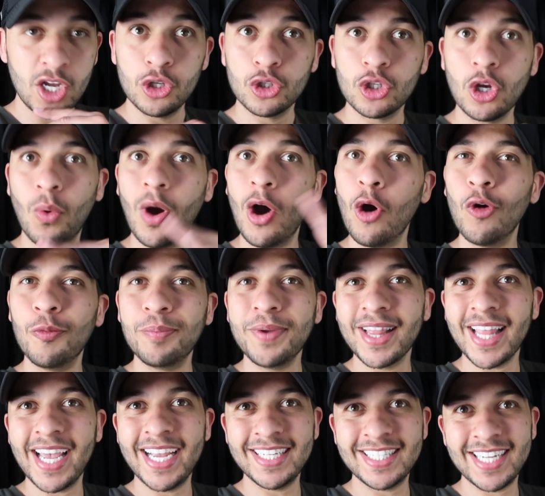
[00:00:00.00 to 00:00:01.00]
So I hope you
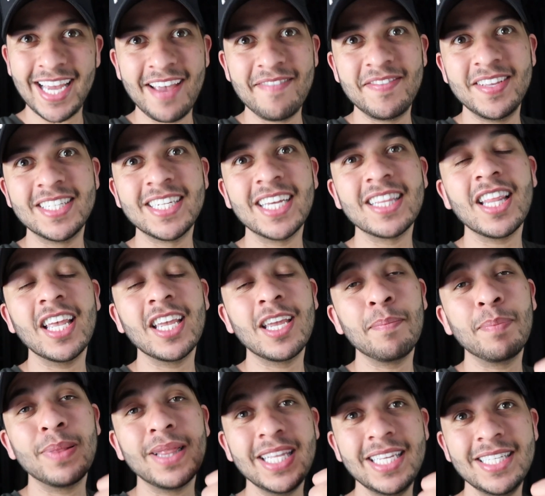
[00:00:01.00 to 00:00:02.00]
liked it. If you did like
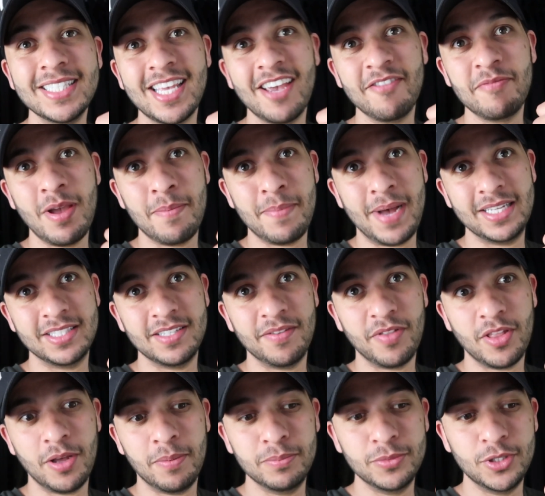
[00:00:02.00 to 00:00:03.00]
it, please give me a massive
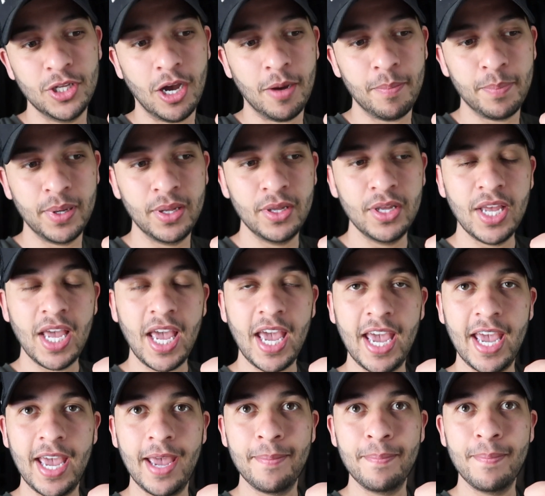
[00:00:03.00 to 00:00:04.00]
thumbs up.
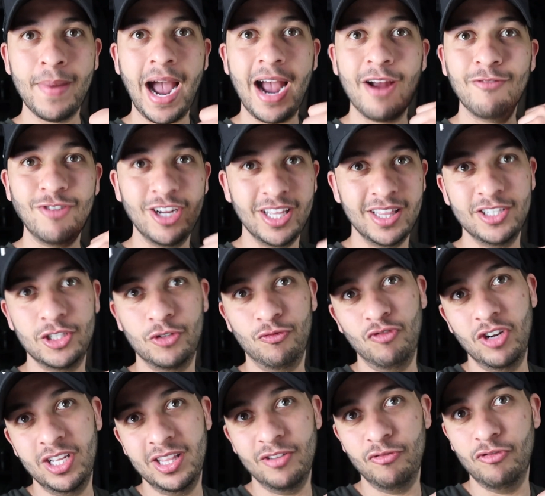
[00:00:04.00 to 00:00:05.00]
Um, I really,
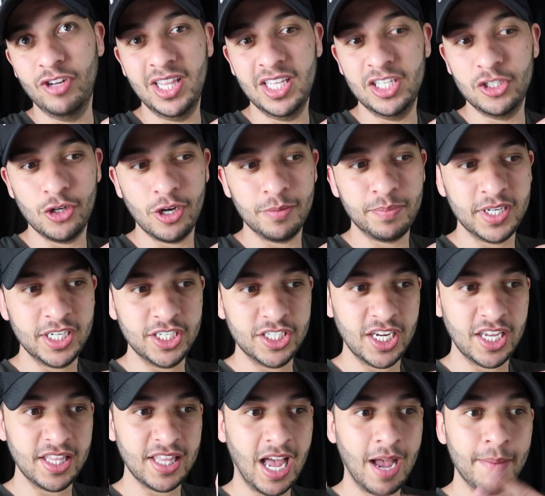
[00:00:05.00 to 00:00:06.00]
really, really do
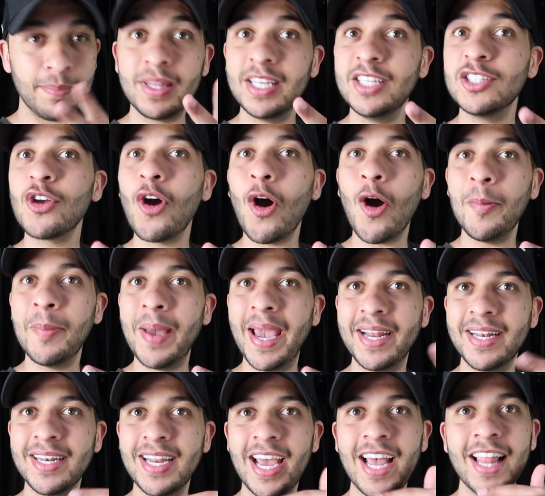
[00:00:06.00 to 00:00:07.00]
appreciate that. Please
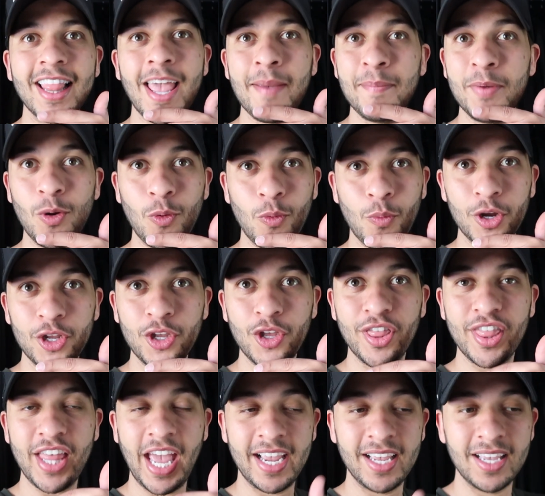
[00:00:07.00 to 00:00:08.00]
comment, let me know what you
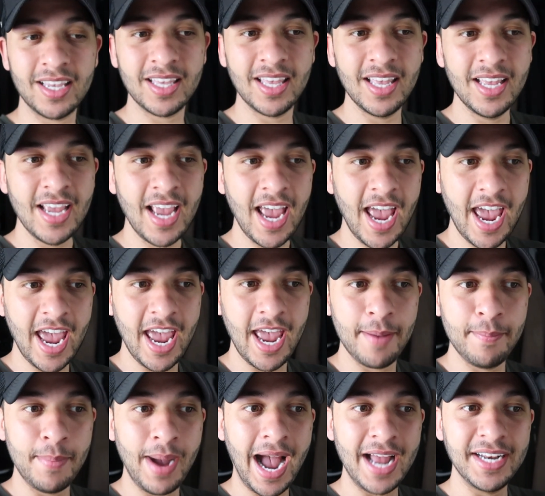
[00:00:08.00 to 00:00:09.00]
think.
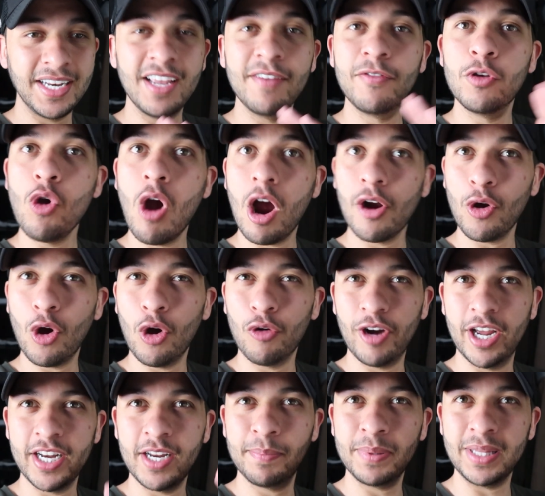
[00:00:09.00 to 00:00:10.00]
Um, and if you aren't
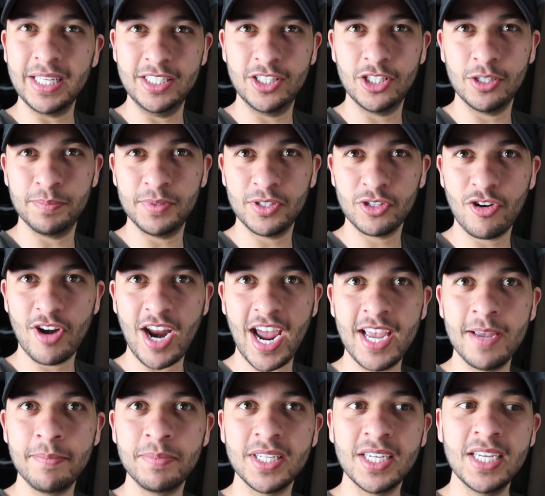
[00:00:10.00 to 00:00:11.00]
already, please
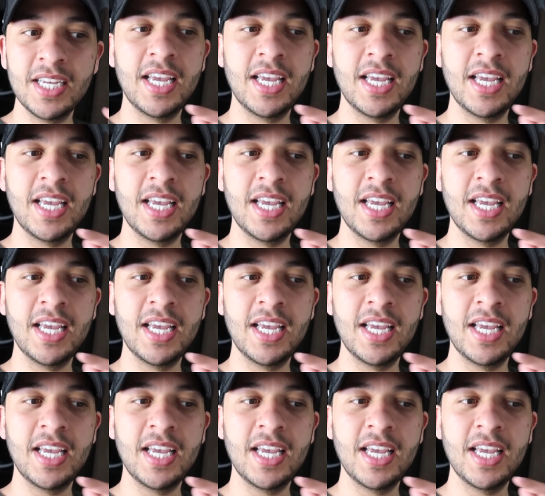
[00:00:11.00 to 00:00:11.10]
subscribe.